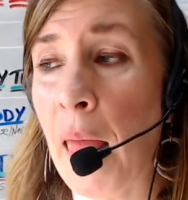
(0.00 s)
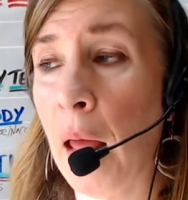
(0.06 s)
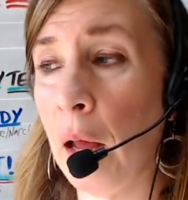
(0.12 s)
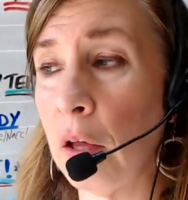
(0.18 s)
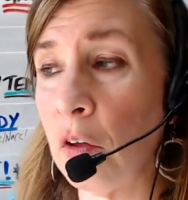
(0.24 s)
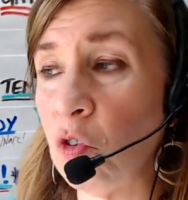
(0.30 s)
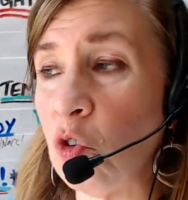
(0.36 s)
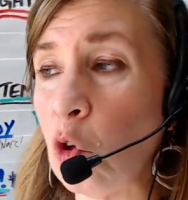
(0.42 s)

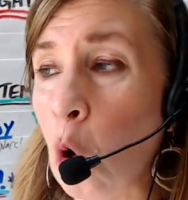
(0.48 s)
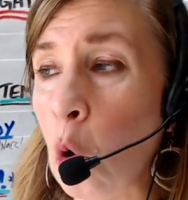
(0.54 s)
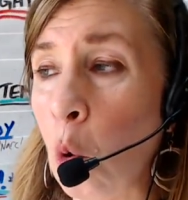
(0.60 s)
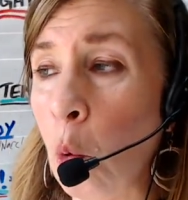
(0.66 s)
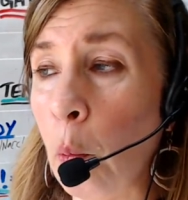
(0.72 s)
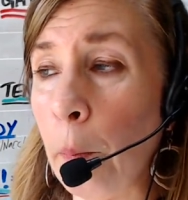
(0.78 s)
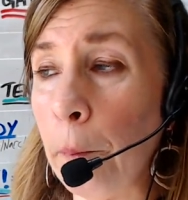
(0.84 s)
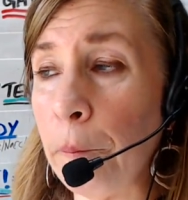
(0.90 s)

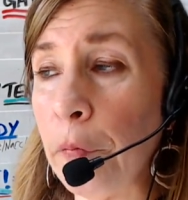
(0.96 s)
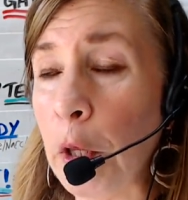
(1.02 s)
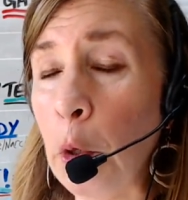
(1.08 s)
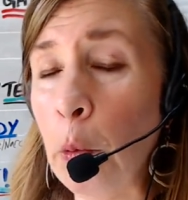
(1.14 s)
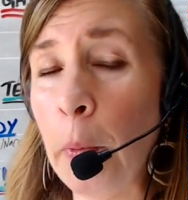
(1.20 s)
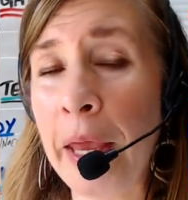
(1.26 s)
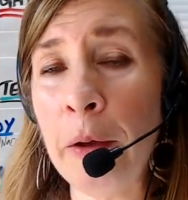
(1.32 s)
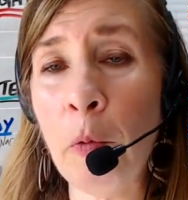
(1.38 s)
So you
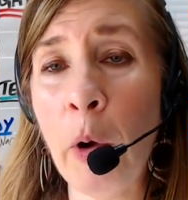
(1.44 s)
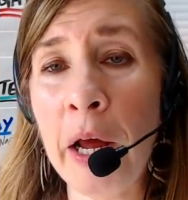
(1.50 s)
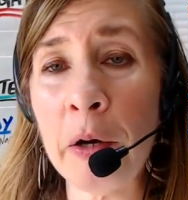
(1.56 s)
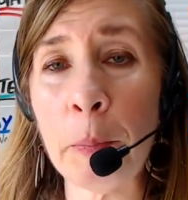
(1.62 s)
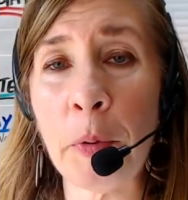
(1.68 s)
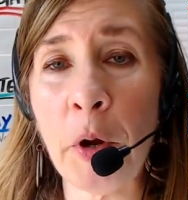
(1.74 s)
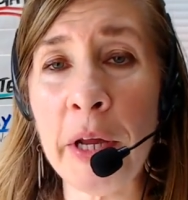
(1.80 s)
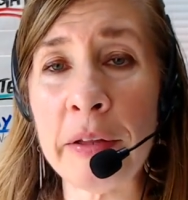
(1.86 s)
may want to
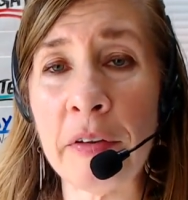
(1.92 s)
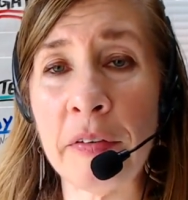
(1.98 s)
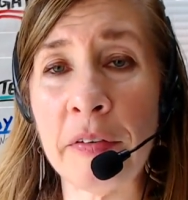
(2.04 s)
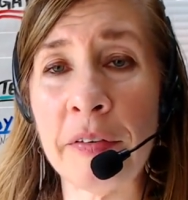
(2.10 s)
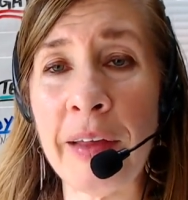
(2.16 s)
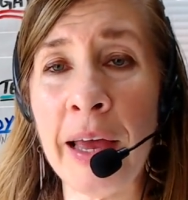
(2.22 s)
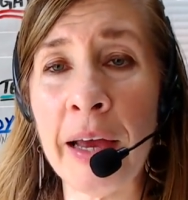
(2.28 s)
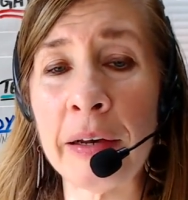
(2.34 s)
break the
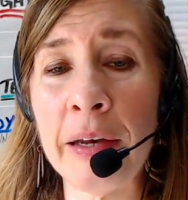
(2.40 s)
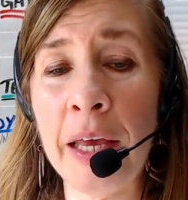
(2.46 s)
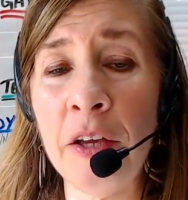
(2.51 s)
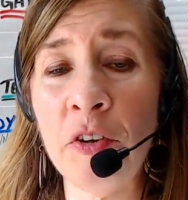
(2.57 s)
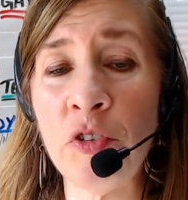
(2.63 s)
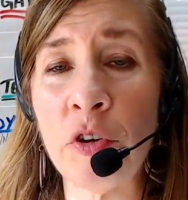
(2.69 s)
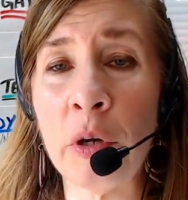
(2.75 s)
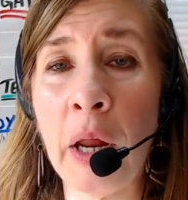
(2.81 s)

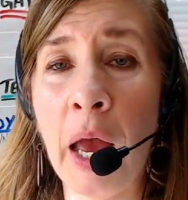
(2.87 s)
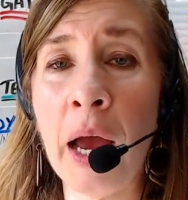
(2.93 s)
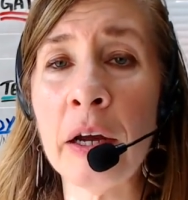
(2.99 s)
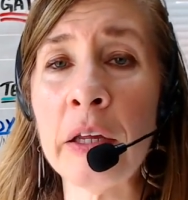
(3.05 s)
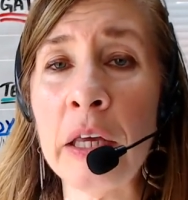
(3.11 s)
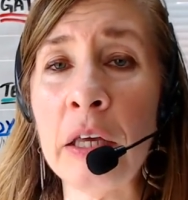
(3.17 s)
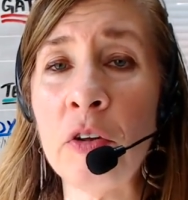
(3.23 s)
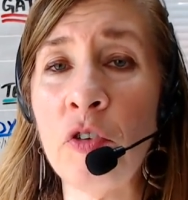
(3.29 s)
stagnation. How
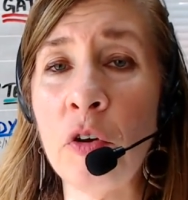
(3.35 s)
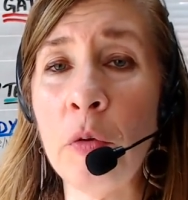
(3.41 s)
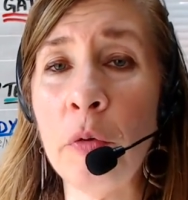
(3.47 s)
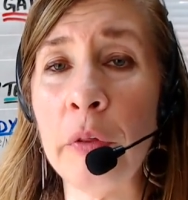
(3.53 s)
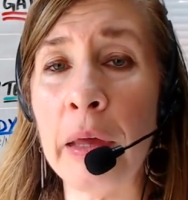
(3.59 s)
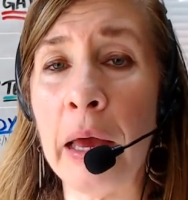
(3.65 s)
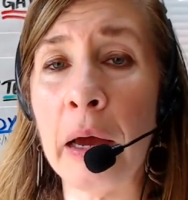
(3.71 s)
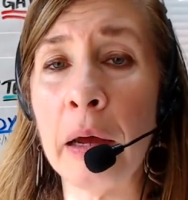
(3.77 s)
do you do
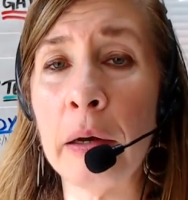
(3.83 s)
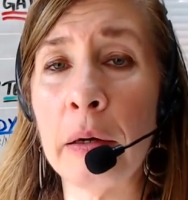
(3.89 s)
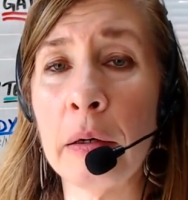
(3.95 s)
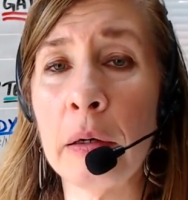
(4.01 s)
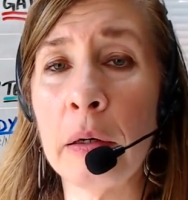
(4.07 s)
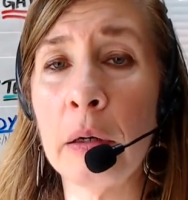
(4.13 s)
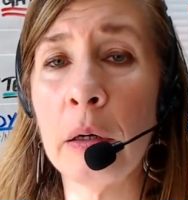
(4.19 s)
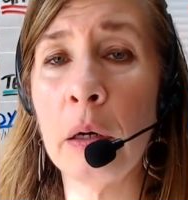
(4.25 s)
that?
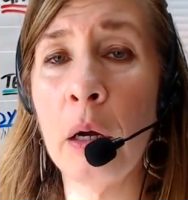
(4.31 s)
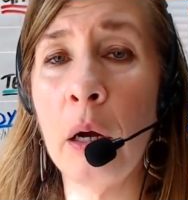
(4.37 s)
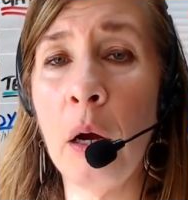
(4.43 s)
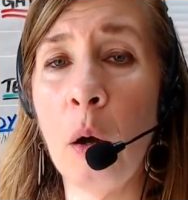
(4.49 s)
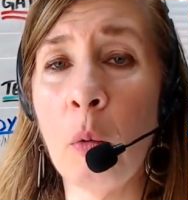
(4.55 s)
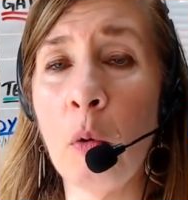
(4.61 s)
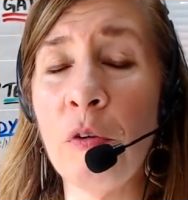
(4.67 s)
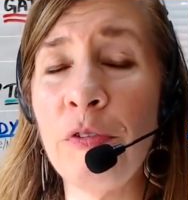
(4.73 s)

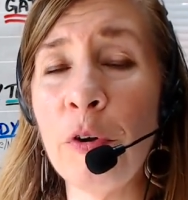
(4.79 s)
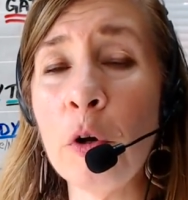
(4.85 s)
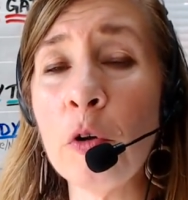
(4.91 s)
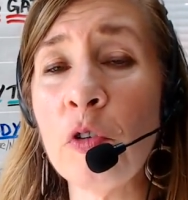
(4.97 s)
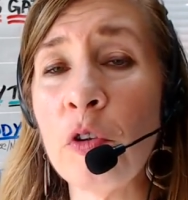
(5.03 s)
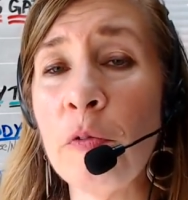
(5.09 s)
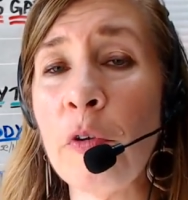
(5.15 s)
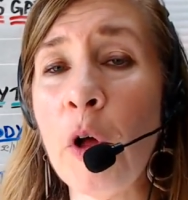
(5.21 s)
Well,
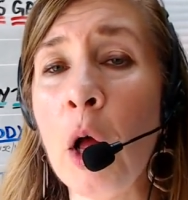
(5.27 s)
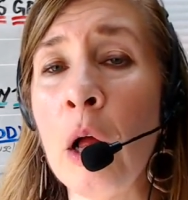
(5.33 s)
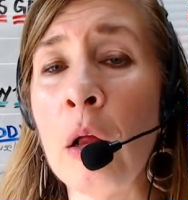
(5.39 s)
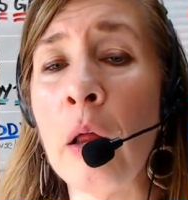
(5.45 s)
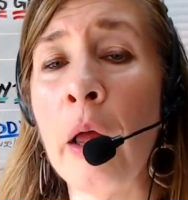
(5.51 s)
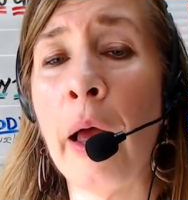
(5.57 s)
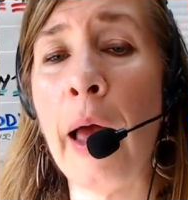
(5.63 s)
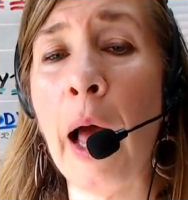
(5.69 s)
first of
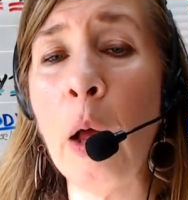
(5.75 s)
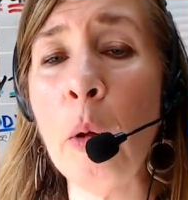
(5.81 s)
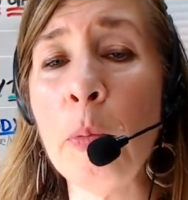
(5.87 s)
all, help